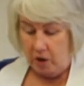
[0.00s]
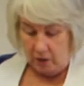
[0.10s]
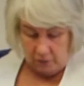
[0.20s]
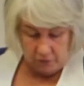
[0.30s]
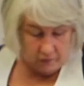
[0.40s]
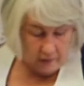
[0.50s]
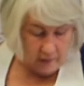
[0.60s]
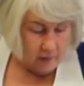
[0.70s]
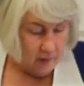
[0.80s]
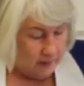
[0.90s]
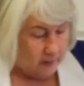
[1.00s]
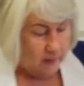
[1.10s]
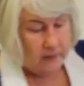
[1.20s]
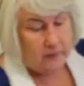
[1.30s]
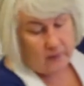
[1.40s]
cheese.
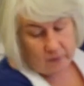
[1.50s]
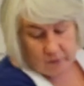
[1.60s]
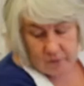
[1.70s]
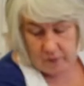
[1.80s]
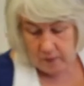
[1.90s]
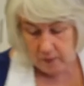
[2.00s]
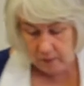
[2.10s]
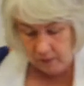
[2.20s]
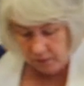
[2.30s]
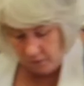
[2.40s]
I like this. This